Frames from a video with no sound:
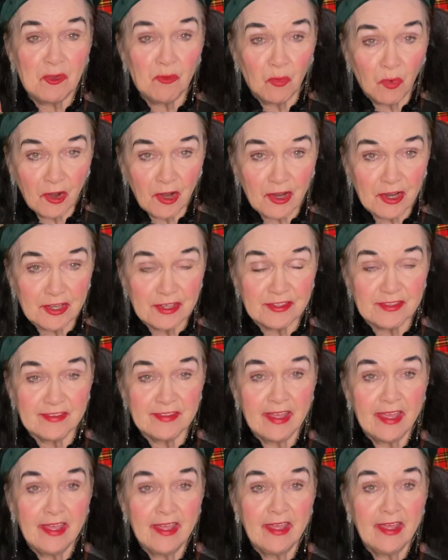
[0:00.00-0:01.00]
worked.
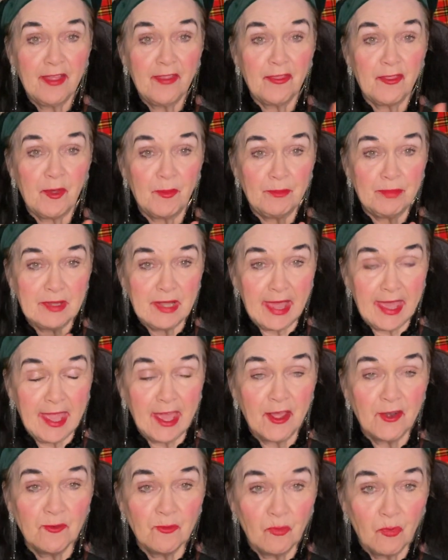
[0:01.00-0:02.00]
The
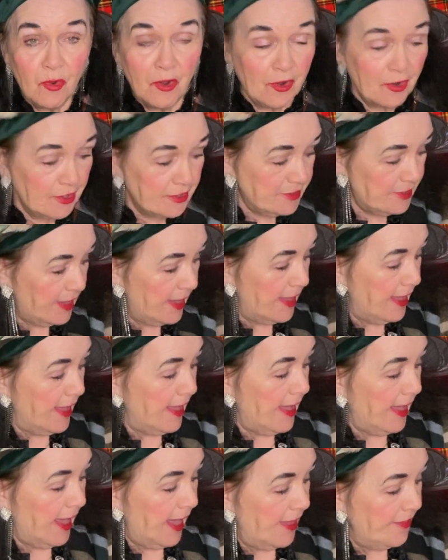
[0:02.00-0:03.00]
plan worked.
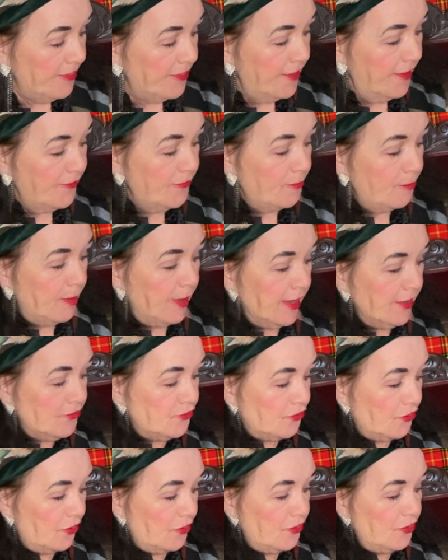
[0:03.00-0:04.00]
And this
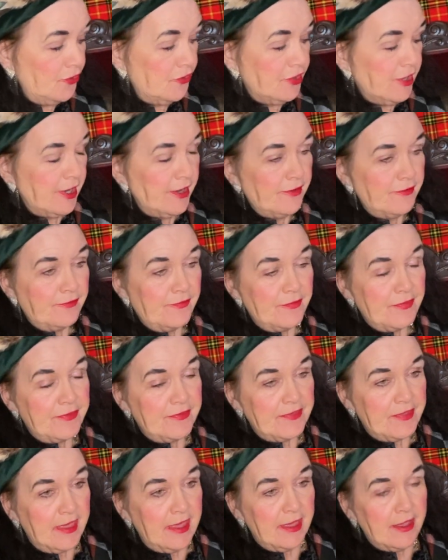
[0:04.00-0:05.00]
picture, you can
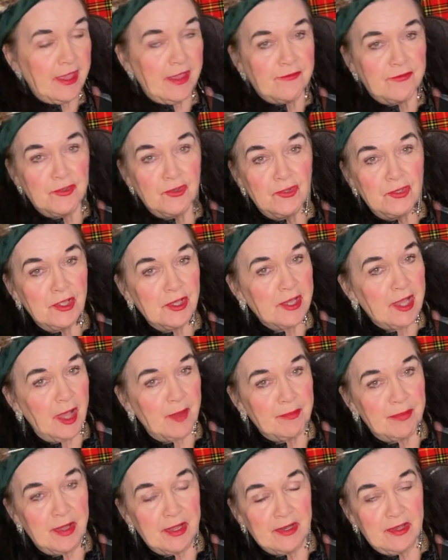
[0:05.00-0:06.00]
see, if you look
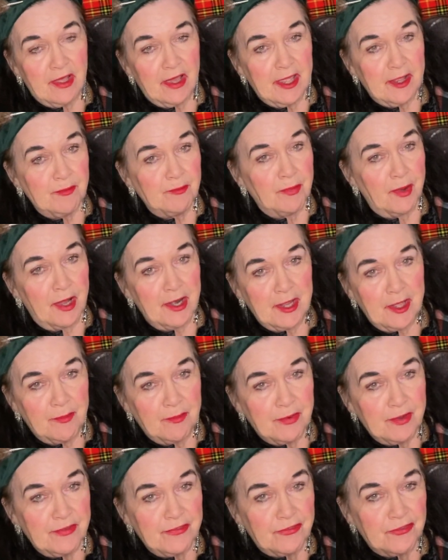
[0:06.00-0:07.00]
up online, Bonnie
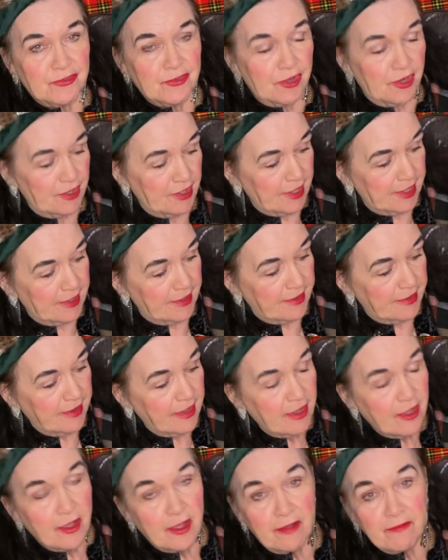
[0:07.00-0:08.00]
Prince Charlie and
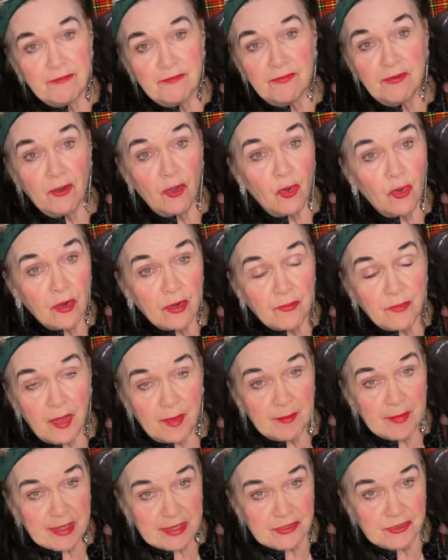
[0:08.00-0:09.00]

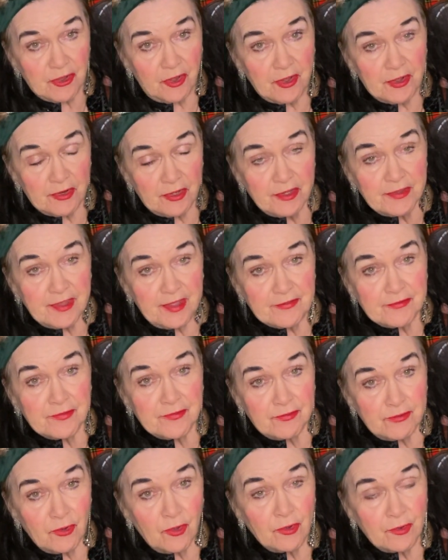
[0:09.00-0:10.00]
Flora MacDonald,
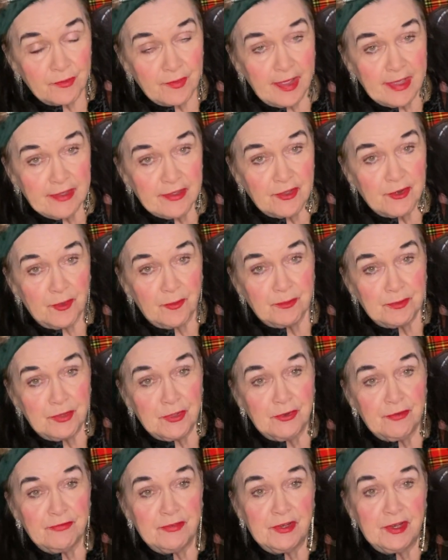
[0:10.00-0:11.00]
Flora, you know,
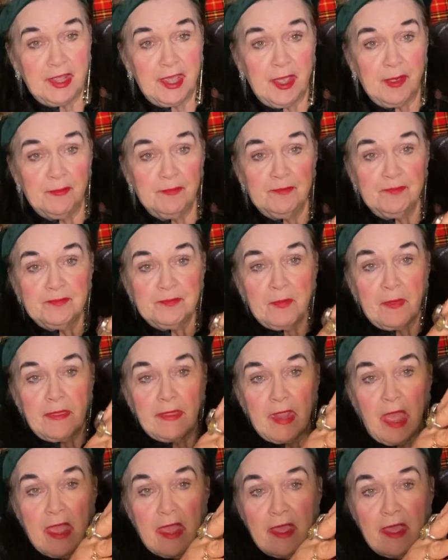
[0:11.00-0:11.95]
beautiful name.